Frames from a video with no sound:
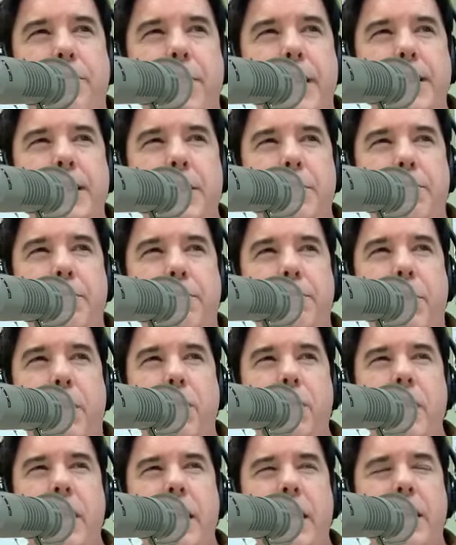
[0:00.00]
is it
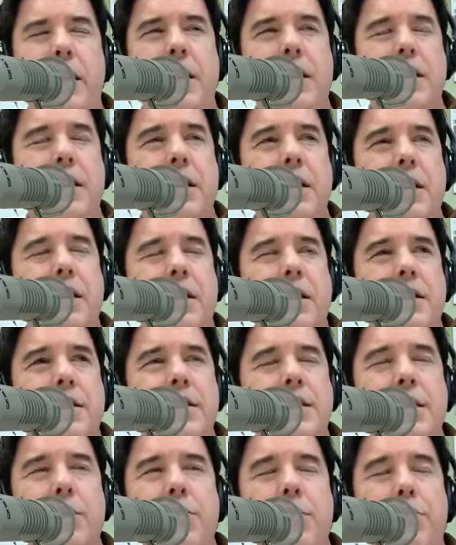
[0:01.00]
bowling?
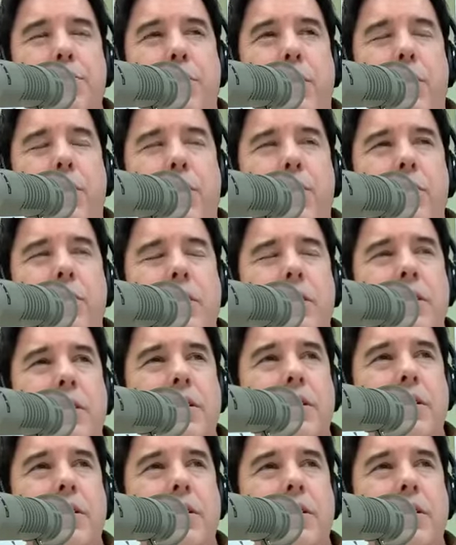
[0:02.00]
Does someone bowl?